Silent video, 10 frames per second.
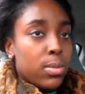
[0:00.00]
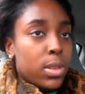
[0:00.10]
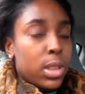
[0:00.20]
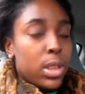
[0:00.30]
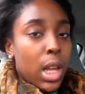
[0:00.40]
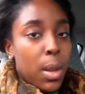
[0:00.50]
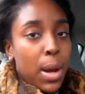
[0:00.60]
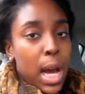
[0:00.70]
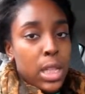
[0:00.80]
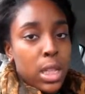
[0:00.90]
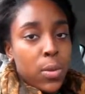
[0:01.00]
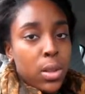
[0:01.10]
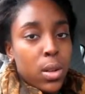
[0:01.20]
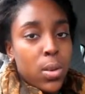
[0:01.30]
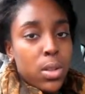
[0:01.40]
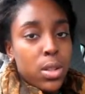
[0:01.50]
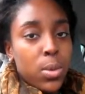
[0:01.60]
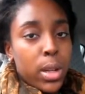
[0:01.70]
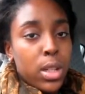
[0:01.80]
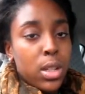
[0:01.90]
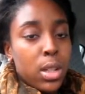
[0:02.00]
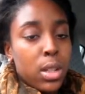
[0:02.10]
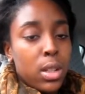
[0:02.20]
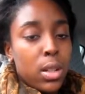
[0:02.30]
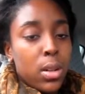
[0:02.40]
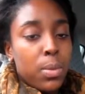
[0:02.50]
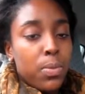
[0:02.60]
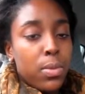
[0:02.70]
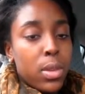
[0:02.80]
I'm just staying positive with the whole situation and um,